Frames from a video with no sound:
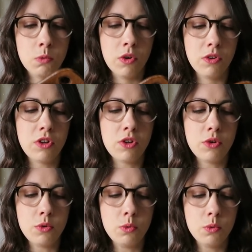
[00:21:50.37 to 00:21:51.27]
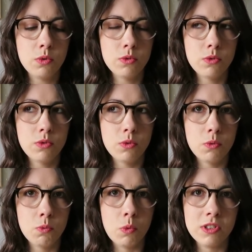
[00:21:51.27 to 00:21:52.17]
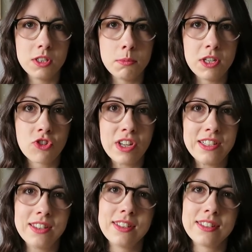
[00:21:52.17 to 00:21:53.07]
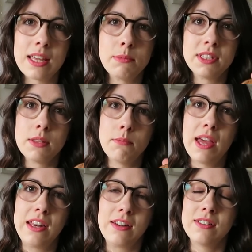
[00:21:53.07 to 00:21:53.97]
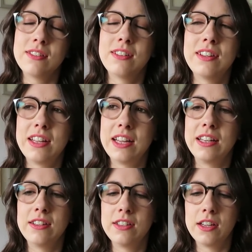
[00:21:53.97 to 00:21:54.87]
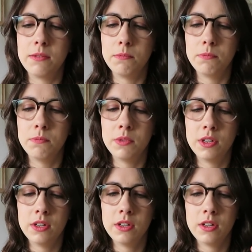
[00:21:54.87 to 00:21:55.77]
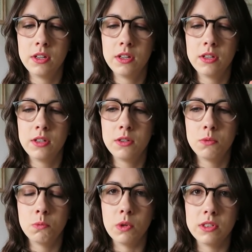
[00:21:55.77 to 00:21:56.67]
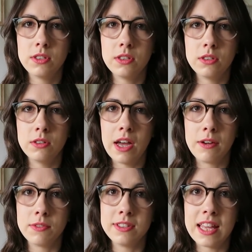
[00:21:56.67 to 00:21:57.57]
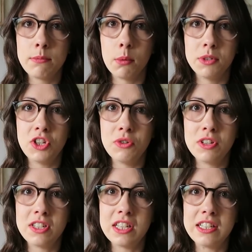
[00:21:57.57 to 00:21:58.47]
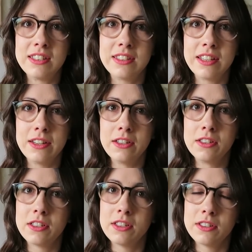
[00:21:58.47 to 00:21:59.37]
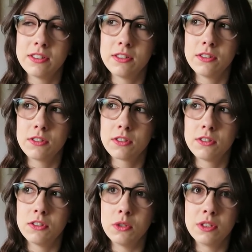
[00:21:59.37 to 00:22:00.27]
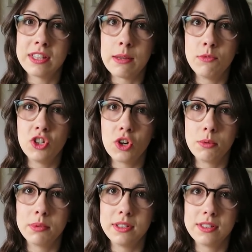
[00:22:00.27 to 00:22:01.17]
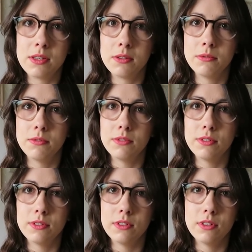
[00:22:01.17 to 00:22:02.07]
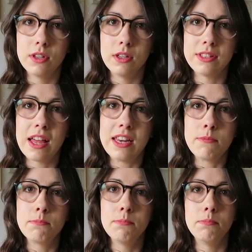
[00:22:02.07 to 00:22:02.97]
one who wants to be treated the same as the men, and wants to have the same opportunities and do the same job as any